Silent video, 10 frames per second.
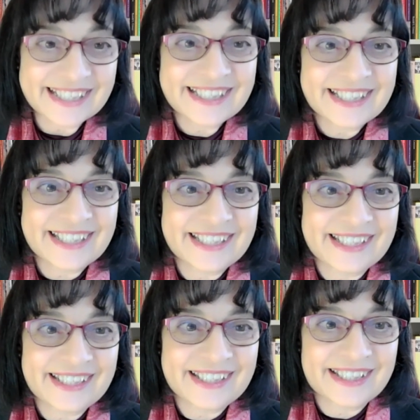
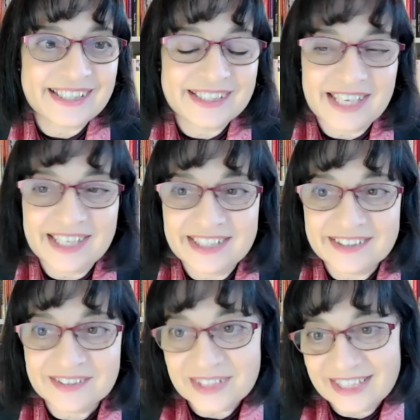and
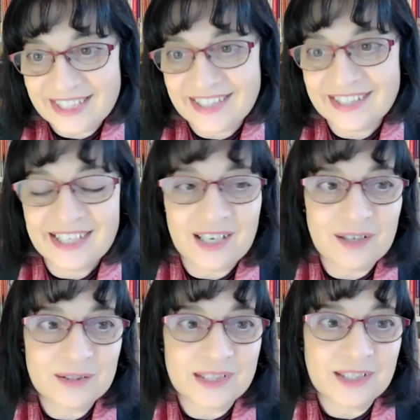greeting
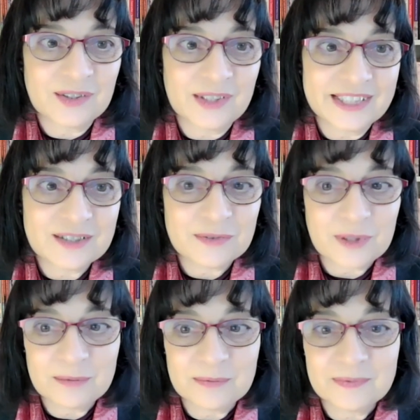our colleagues
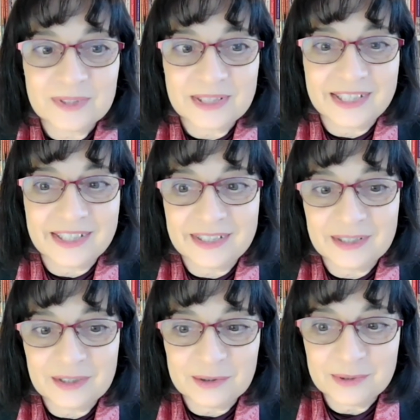from
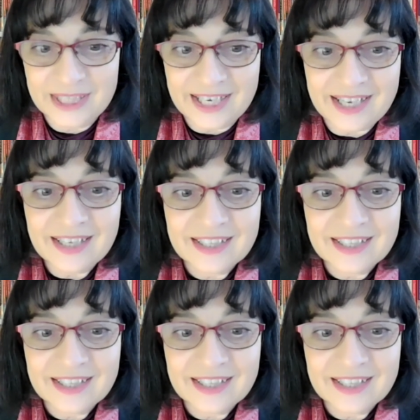Korea.